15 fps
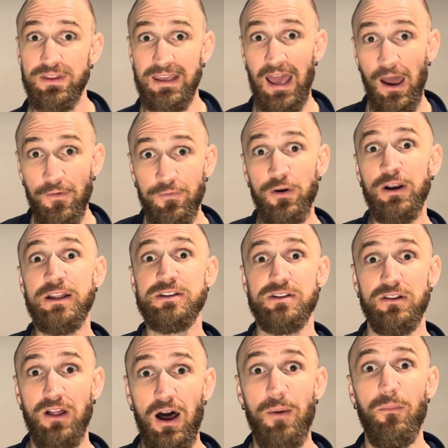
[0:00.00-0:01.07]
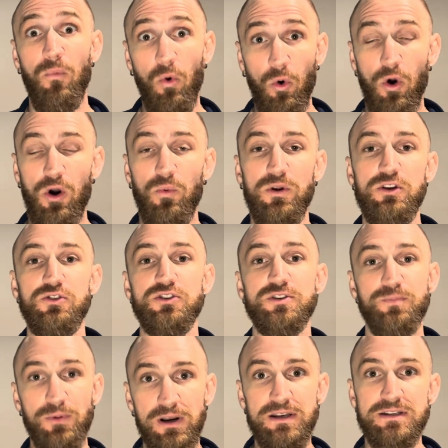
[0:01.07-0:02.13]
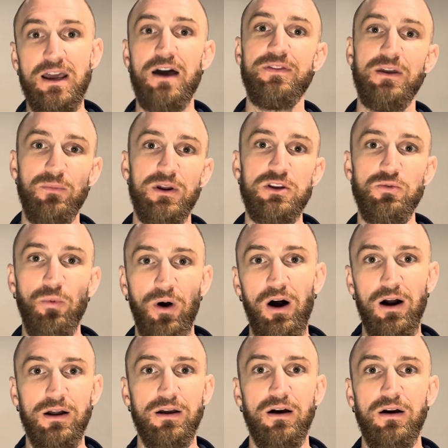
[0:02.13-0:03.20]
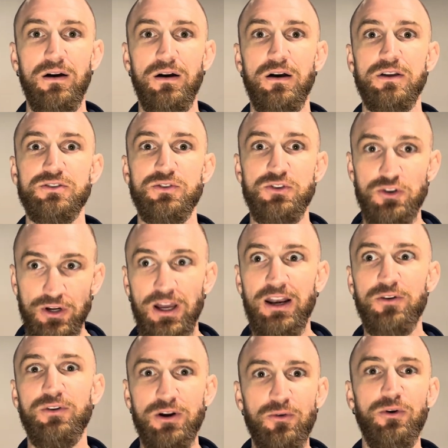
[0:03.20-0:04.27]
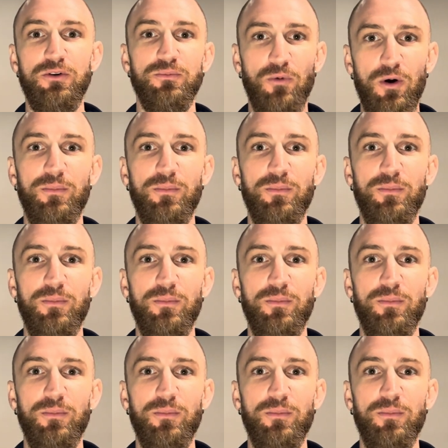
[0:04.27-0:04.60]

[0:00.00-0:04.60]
The effort is a lot more when you sprint than when you walk. So you're going to recruit more